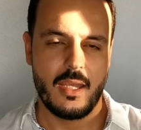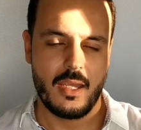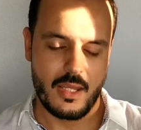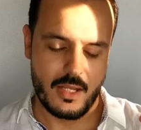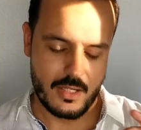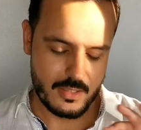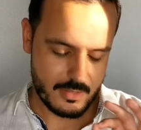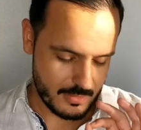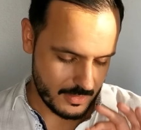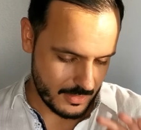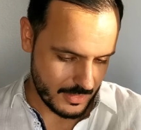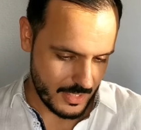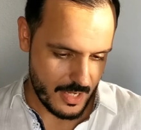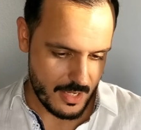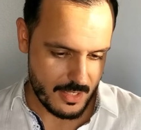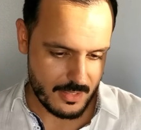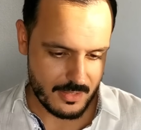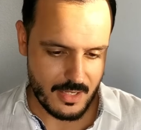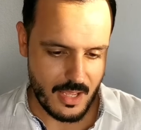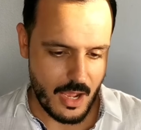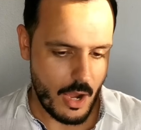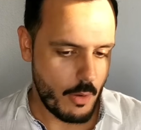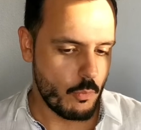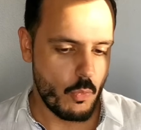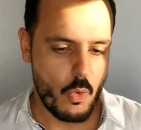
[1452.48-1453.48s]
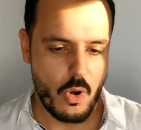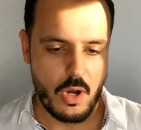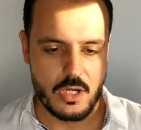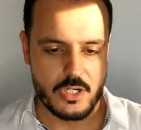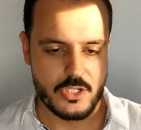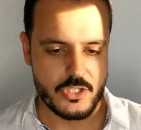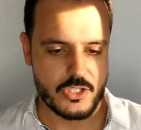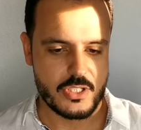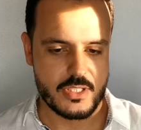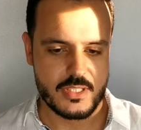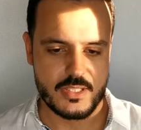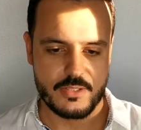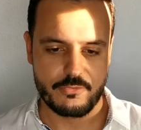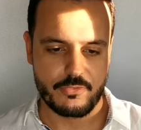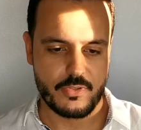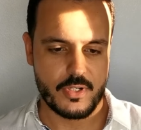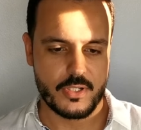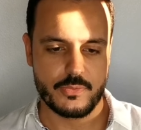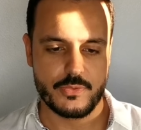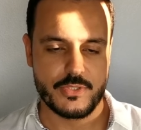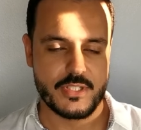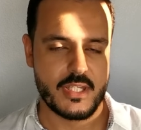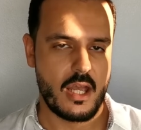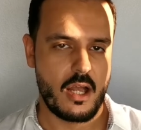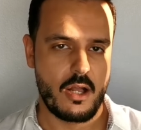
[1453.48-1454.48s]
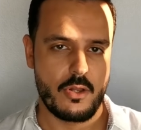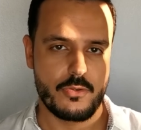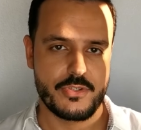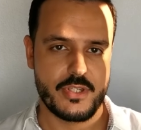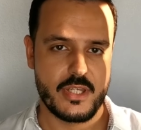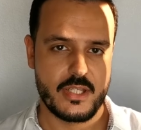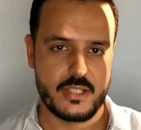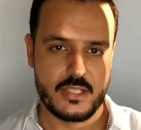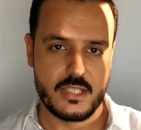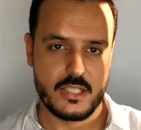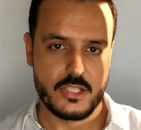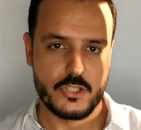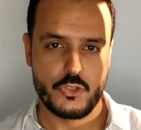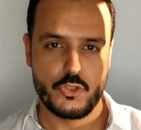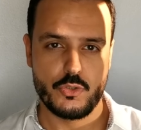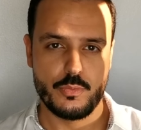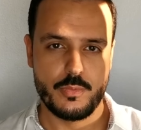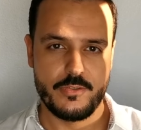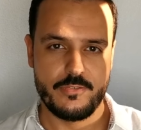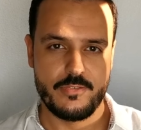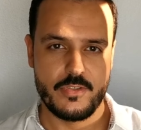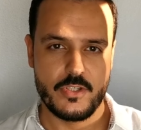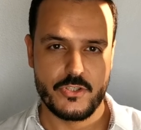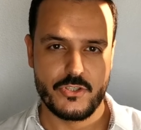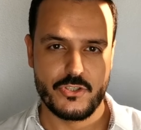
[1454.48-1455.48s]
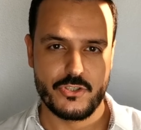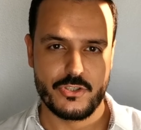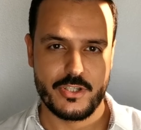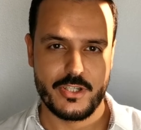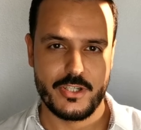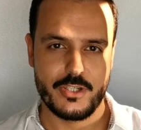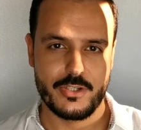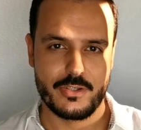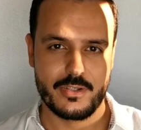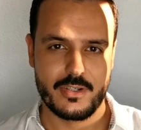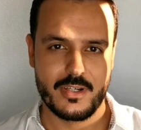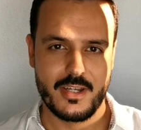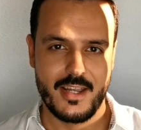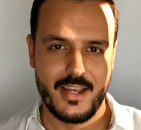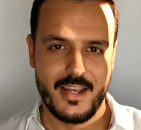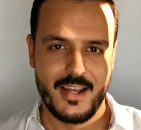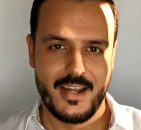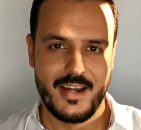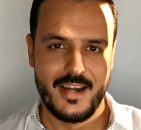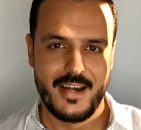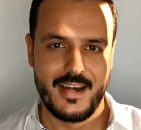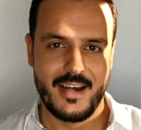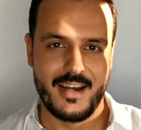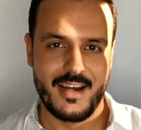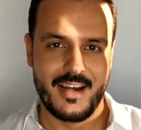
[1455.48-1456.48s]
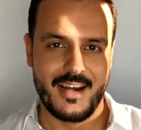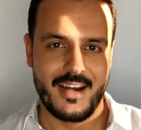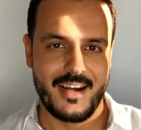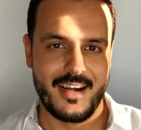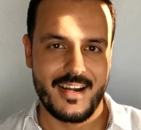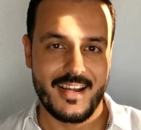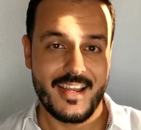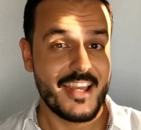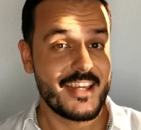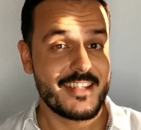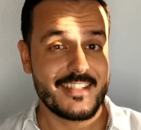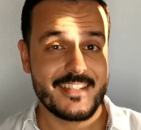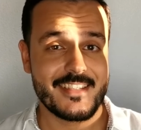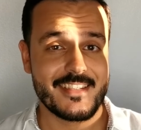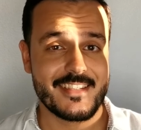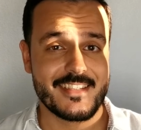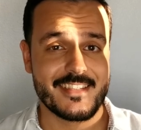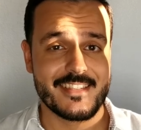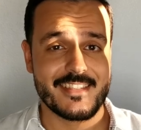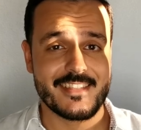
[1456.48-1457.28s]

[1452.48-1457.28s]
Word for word: And again, Amouage is a fragrance house that needed to be featured here. Uh, and it